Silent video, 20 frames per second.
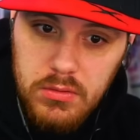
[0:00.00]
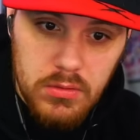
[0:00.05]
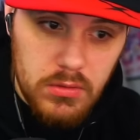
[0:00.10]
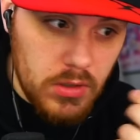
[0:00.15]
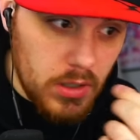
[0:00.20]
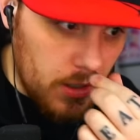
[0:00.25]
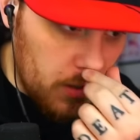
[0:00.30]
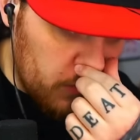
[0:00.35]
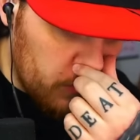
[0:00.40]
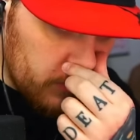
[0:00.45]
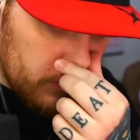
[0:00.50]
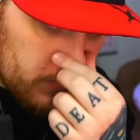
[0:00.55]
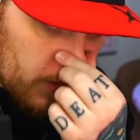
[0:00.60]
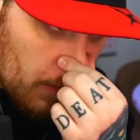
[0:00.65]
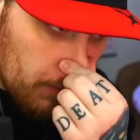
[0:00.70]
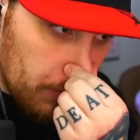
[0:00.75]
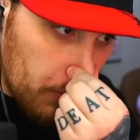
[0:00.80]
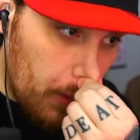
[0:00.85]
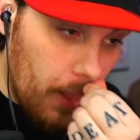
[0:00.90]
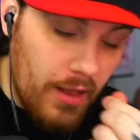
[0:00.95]
You know, this
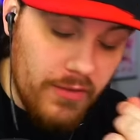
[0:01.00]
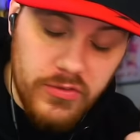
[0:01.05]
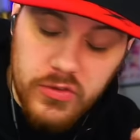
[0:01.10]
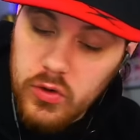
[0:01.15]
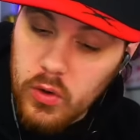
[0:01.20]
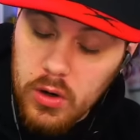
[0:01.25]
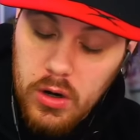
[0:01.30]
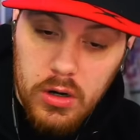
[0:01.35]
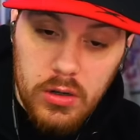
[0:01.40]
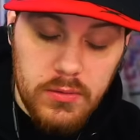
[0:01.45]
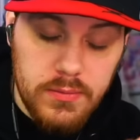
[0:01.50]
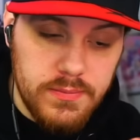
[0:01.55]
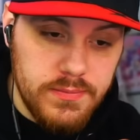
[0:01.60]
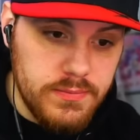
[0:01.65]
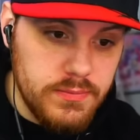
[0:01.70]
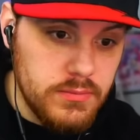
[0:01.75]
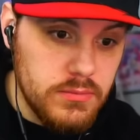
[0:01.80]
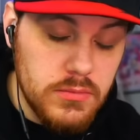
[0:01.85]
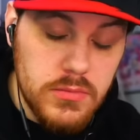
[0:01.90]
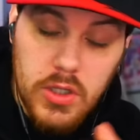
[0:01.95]
time they'll have Zoro.
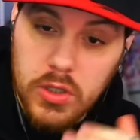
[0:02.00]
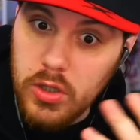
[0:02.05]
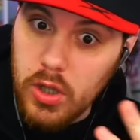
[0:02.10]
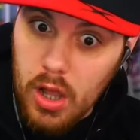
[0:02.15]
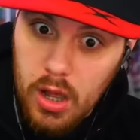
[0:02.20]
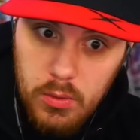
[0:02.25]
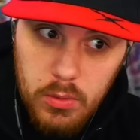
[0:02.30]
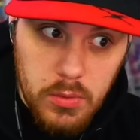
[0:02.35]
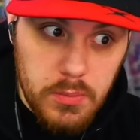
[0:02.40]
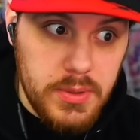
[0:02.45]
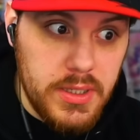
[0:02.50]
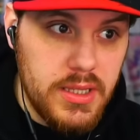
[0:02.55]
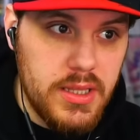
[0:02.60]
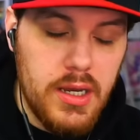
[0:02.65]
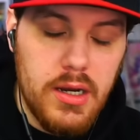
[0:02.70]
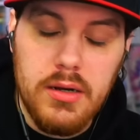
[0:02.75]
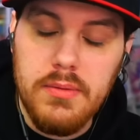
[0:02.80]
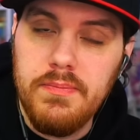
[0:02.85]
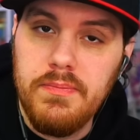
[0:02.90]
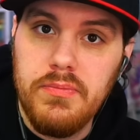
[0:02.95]
Law will be
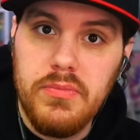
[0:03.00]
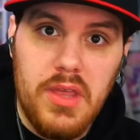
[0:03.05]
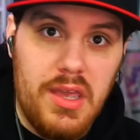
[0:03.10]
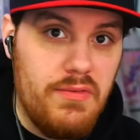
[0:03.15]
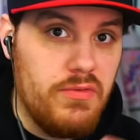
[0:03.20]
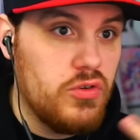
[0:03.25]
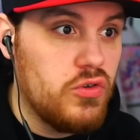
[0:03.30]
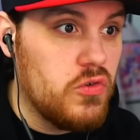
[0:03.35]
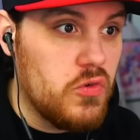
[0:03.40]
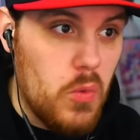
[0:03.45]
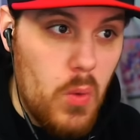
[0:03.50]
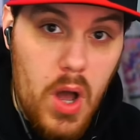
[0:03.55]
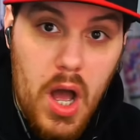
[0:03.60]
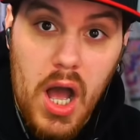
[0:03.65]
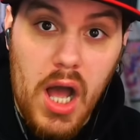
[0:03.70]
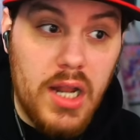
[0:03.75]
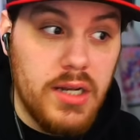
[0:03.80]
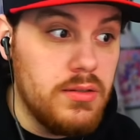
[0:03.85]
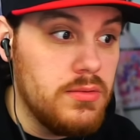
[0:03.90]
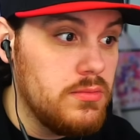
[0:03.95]
there. They have a
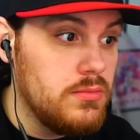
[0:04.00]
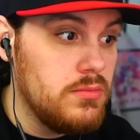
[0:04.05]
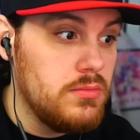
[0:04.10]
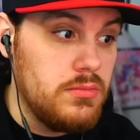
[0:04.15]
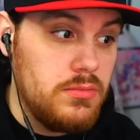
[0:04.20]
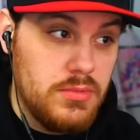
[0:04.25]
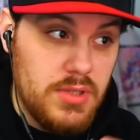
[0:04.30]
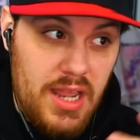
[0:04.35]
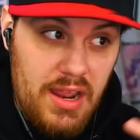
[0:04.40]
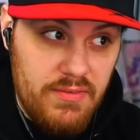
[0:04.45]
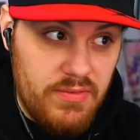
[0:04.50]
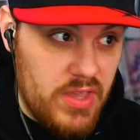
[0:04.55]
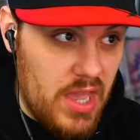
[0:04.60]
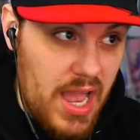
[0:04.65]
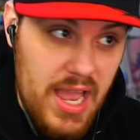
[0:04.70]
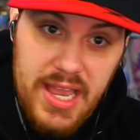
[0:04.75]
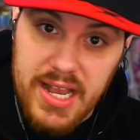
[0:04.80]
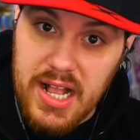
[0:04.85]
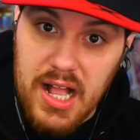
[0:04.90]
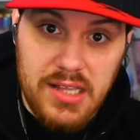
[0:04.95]
squad. They have the
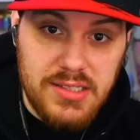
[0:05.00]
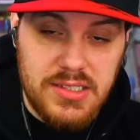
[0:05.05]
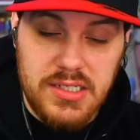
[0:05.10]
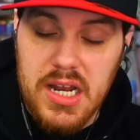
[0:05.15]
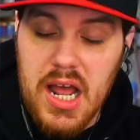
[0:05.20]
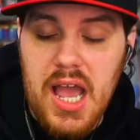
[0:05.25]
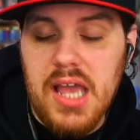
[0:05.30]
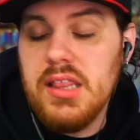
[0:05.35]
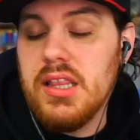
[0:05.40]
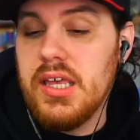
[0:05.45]
Ayakaza 9.